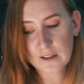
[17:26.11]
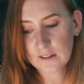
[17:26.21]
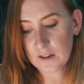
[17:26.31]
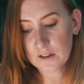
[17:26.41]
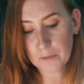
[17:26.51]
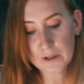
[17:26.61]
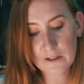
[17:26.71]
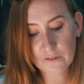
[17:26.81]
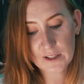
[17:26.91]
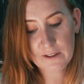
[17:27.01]
So it's
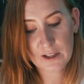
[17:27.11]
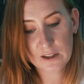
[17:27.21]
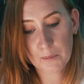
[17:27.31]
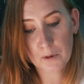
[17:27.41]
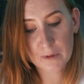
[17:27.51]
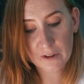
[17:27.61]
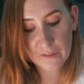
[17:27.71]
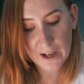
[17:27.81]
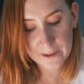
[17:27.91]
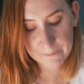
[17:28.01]
brilliant for leaving in the bottom of the
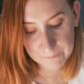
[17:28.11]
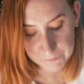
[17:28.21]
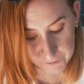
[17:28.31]
van,